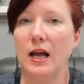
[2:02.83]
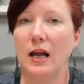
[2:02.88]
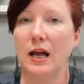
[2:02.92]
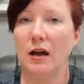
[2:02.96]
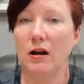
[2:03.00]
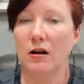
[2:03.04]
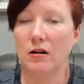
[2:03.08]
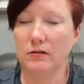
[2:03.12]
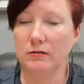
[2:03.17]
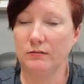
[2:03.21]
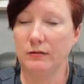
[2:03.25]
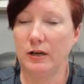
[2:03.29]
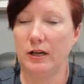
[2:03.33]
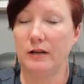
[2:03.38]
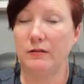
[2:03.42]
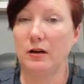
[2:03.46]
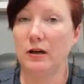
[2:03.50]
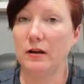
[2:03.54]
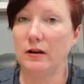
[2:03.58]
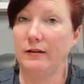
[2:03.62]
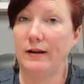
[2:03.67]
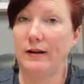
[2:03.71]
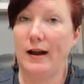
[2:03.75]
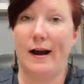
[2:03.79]
It,
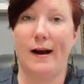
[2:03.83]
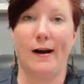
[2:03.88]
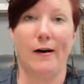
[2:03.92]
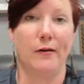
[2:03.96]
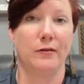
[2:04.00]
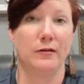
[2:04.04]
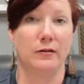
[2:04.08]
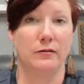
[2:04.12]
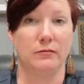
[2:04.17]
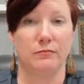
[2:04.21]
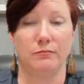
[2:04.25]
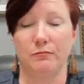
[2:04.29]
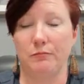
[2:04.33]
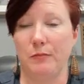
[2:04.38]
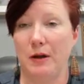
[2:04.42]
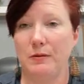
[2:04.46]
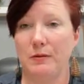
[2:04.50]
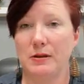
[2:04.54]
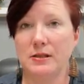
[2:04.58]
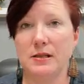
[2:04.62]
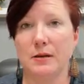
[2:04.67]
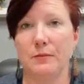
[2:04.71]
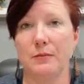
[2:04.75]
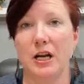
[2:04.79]
and now
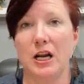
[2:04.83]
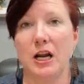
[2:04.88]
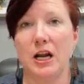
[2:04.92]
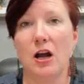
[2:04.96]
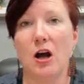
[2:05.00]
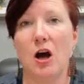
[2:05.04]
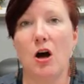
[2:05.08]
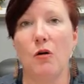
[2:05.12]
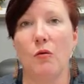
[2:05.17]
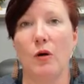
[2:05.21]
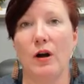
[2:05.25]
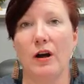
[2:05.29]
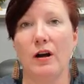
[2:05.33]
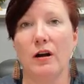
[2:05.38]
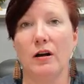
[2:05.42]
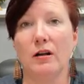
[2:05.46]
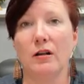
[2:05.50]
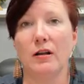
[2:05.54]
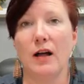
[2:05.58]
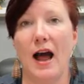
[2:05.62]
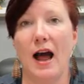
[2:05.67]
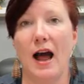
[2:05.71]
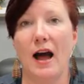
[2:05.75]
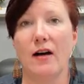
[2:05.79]
maybe somebody
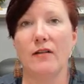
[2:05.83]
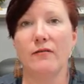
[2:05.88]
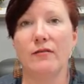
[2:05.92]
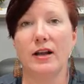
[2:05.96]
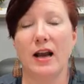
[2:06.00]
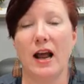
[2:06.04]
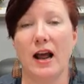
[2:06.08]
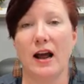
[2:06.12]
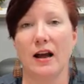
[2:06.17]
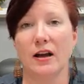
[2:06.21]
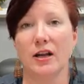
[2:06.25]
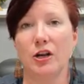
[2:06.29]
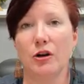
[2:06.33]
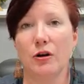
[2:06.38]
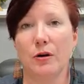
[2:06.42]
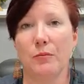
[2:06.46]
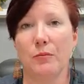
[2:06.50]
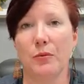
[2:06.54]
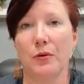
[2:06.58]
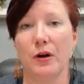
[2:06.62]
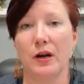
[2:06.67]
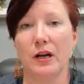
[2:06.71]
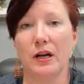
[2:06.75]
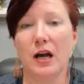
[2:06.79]
will have an
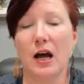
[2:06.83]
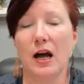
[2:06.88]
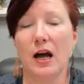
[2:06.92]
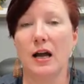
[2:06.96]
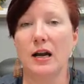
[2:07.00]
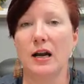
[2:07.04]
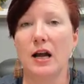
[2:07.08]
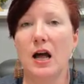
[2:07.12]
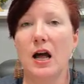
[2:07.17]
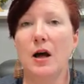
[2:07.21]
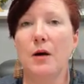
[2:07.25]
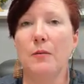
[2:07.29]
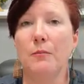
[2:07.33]
accurate print and cut,